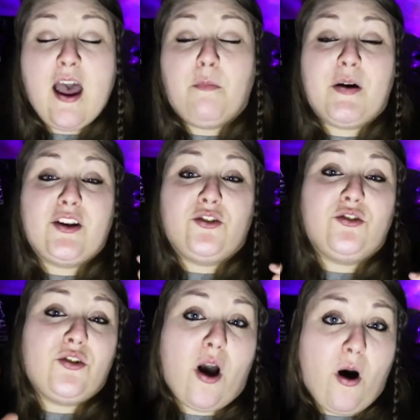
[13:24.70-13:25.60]
But
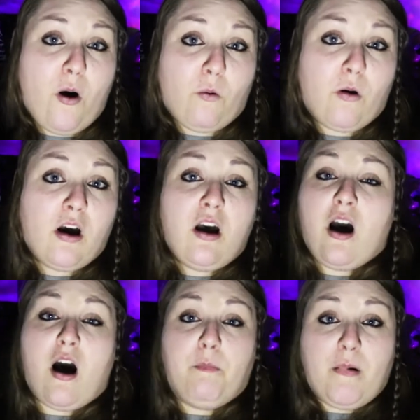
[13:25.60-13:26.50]
know
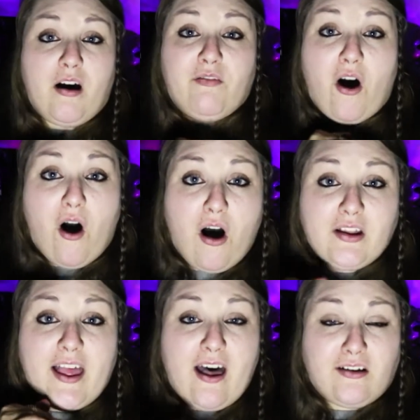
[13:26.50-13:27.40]
above
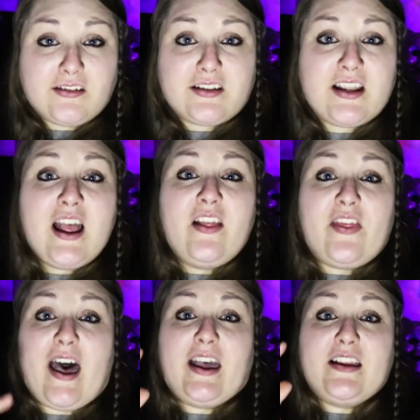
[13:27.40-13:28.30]
all else
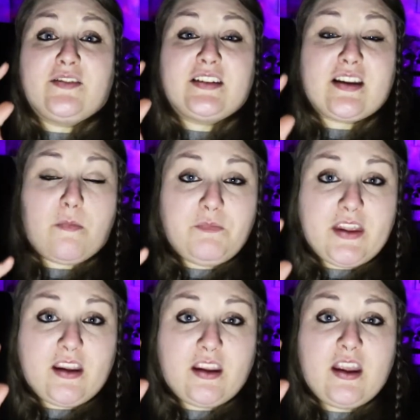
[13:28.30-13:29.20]
that if
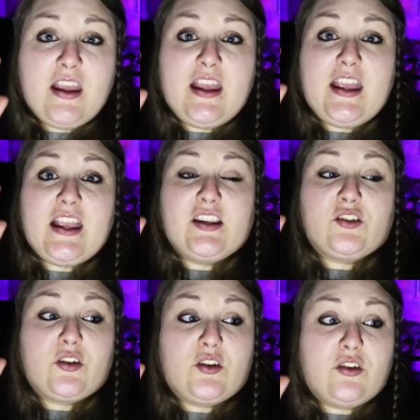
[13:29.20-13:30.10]
something
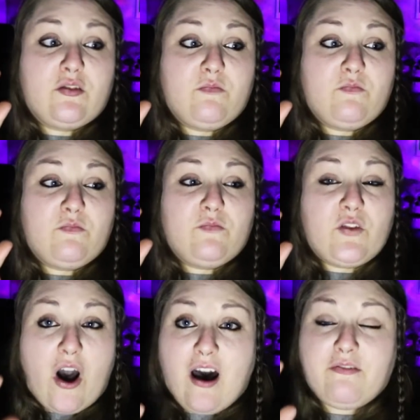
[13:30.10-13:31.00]
is
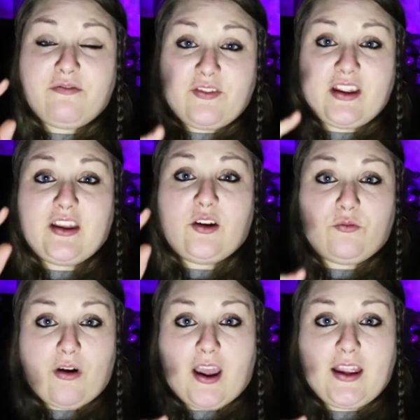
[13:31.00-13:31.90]
not feeling
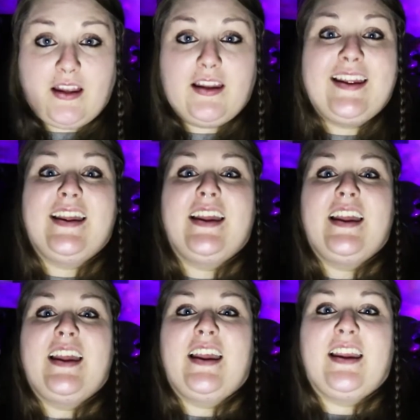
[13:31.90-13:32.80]
right,
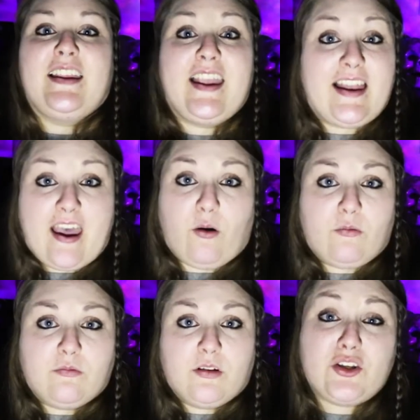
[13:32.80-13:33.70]
get out
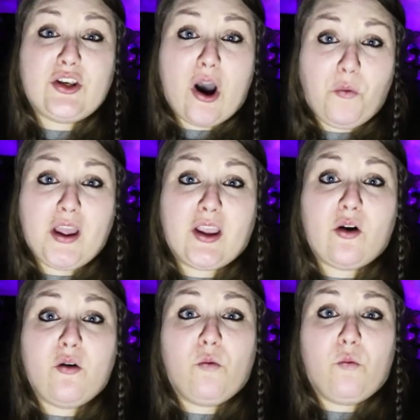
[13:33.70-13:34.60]

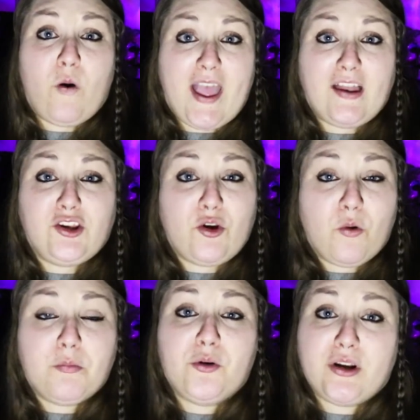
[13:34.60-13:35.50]
knowing when
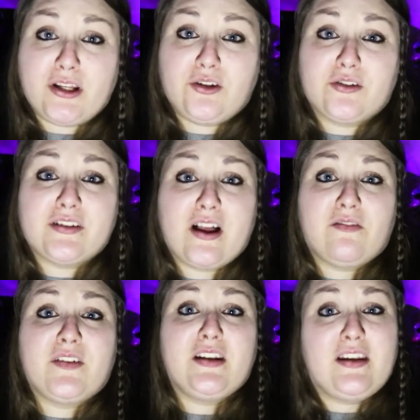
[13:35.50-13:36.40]
you're putting
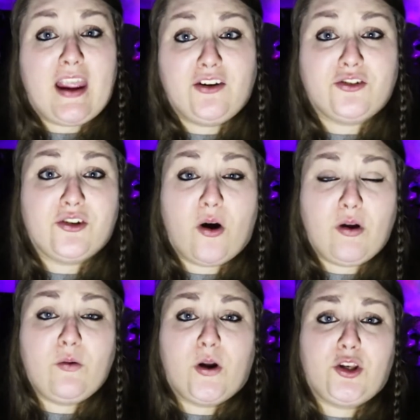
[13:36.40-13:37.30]
yourself in danger,
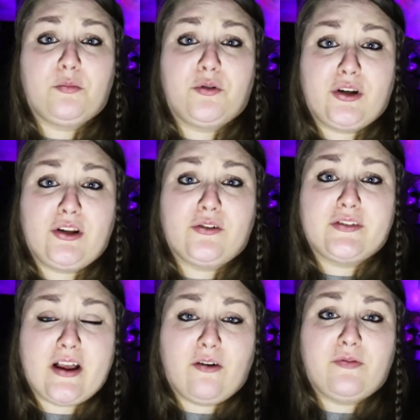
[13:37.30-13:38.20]
knowing when you're putting
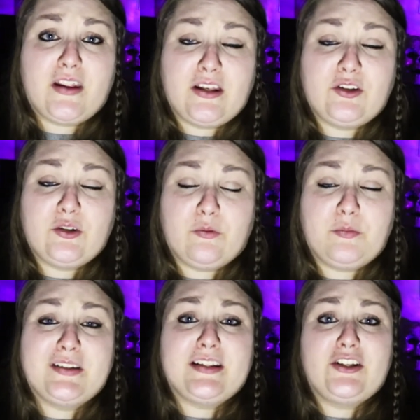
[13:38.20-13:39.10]
yourself into a
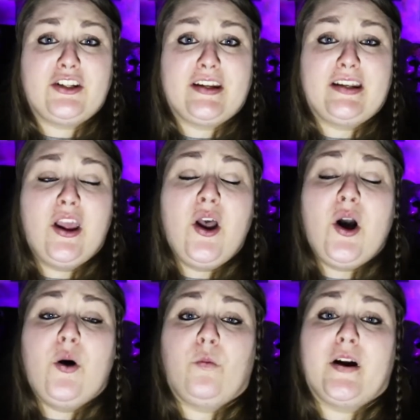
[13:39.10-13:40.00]
position
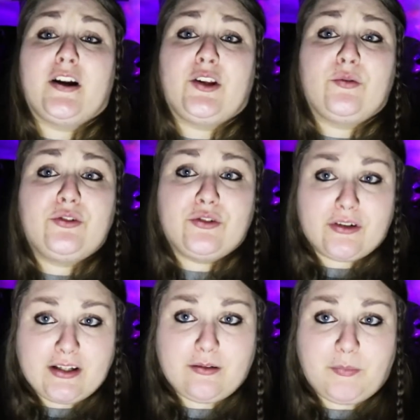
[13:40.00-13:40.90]
where you
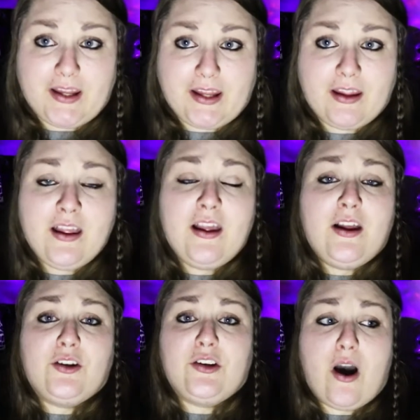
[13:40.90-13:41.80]
shouldn't be,
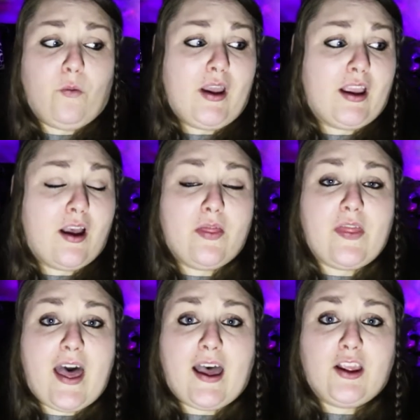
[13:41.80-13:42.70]
knowing
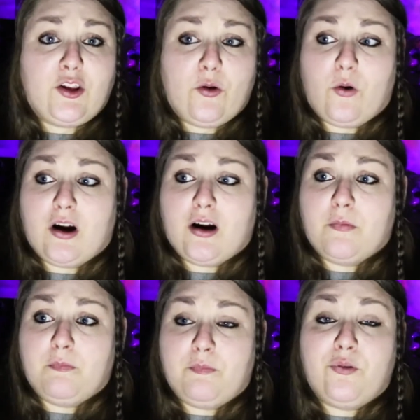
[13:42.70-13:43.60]
that
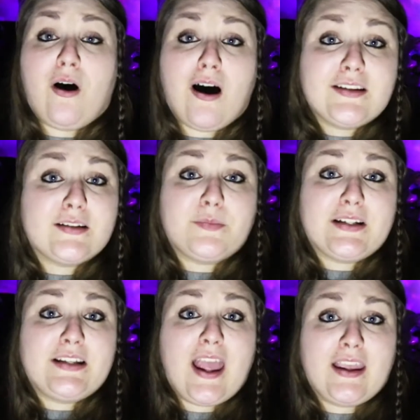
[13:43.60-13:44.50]
you're
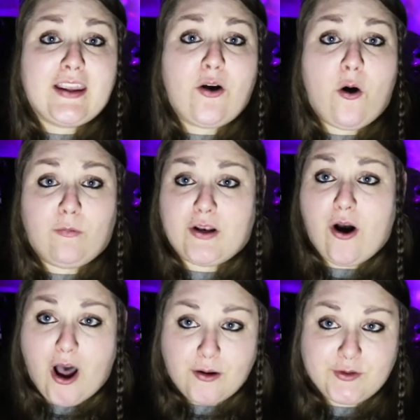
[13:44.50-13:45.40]
possibly taking home an
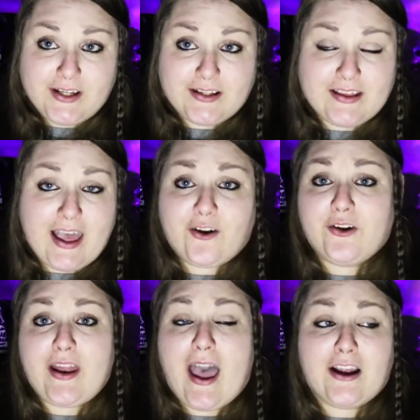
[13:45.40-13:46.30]
object that
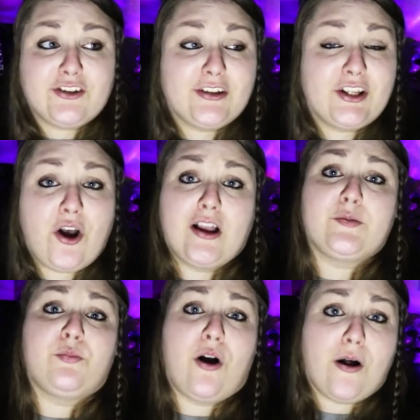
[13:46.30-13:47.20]
could actually cause
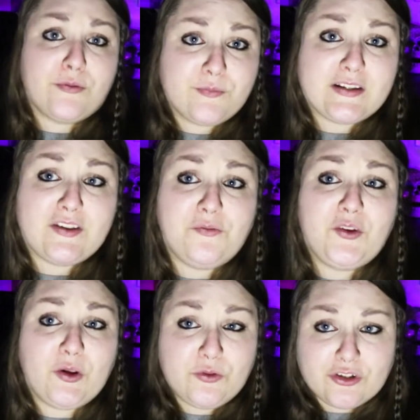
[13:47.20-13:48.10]
problems in the
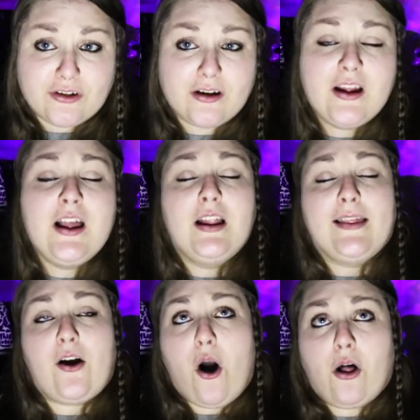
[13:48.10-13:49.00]
future.
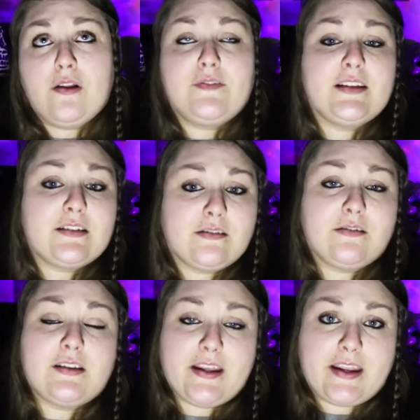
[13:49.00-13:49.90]
Like all of these
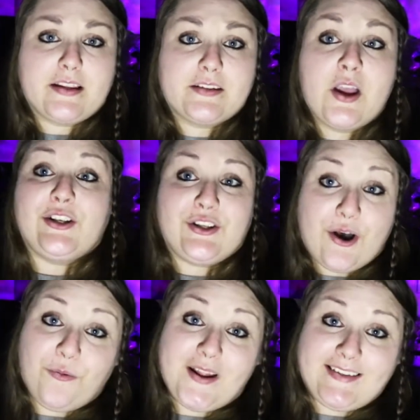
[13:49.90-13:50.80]
little things.
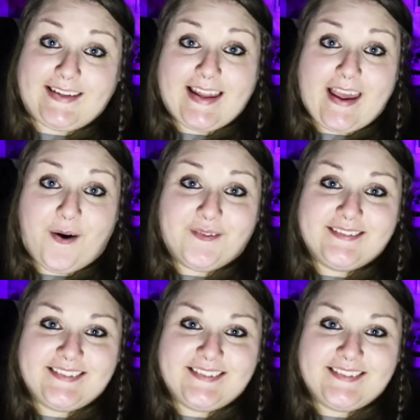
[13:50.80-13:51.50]
Know when to get out.